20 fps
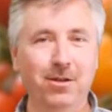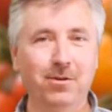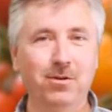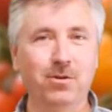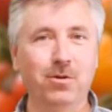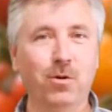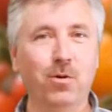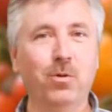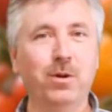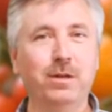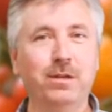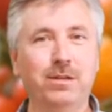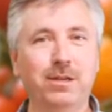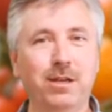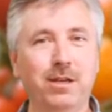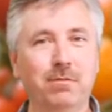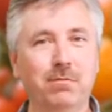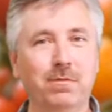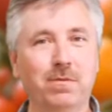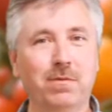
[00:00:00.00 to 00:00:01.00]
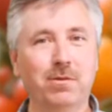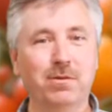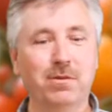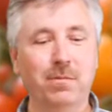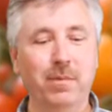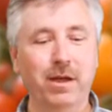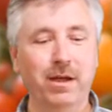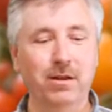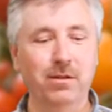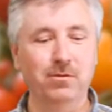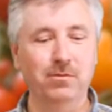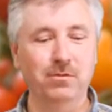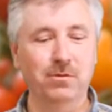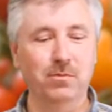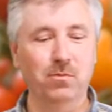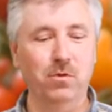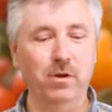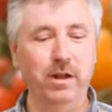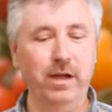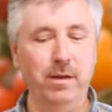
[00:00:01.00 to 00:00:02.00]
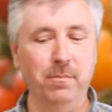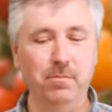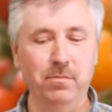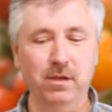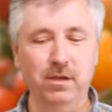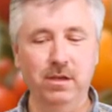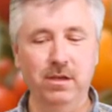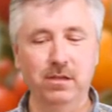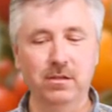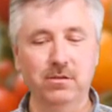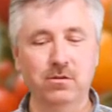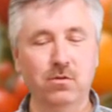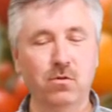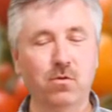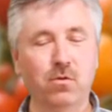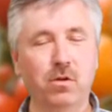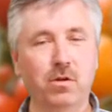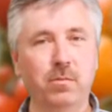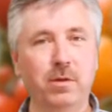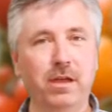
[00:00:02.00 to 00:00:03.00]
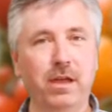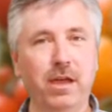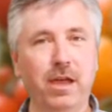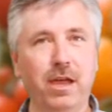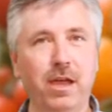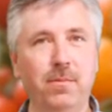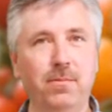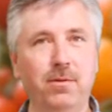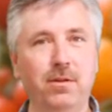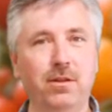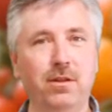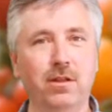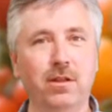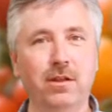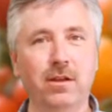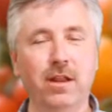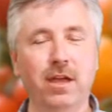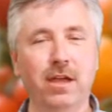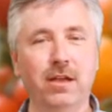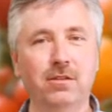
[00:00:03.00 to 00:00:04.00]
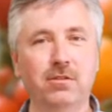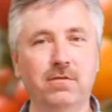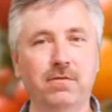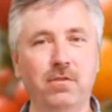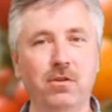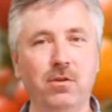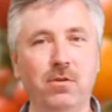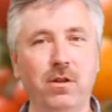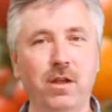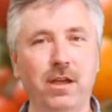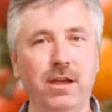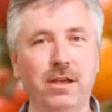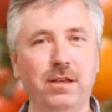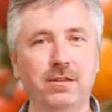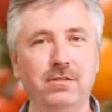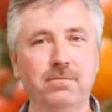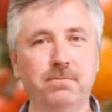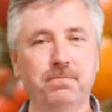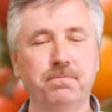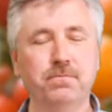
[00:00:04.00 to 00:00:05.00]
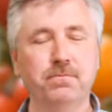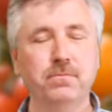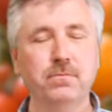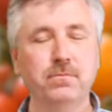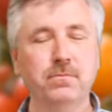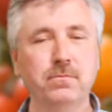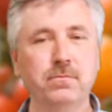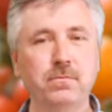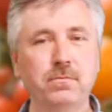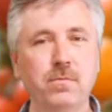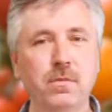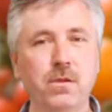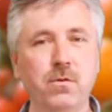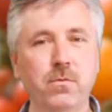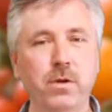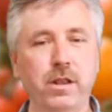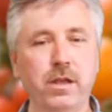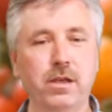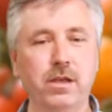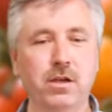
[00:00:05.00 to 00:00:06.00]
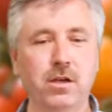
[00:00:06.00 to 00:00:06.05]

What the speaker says: Growing tips for tomatoes, and what I'm thinking is going to be happening in the next few days when it